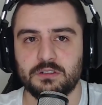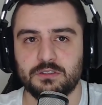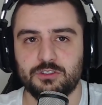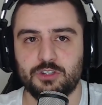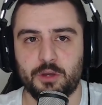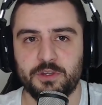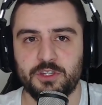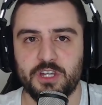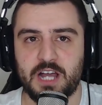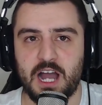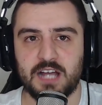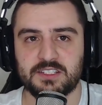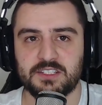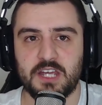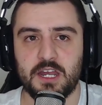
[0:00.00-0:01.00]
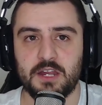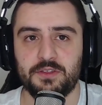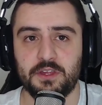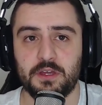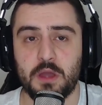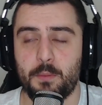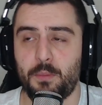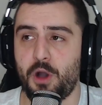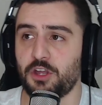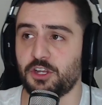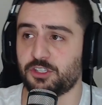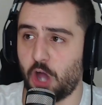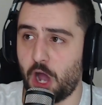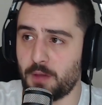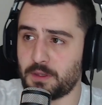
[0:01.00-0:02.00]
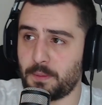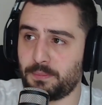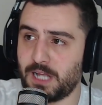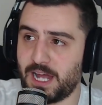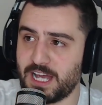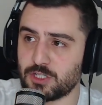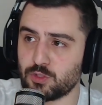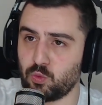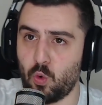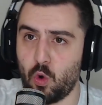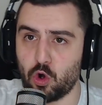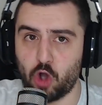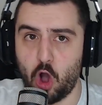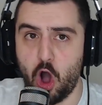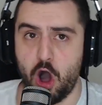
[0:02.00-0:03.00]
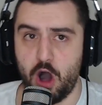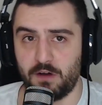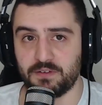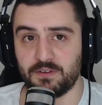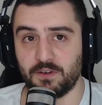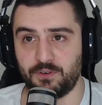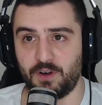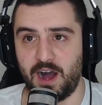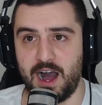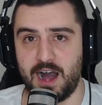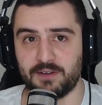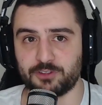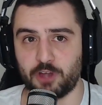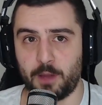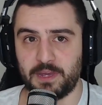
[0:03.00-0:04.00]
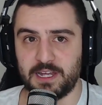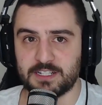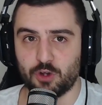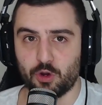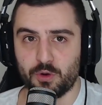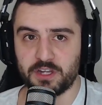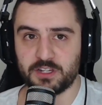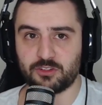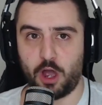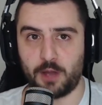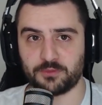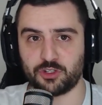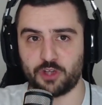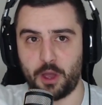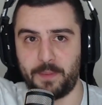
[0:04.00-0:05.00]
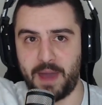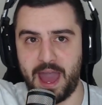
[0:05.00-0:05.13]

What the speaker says: Do you know what I mean? You can't see anything. By the time the players walk off for halftime, it's already time to go back.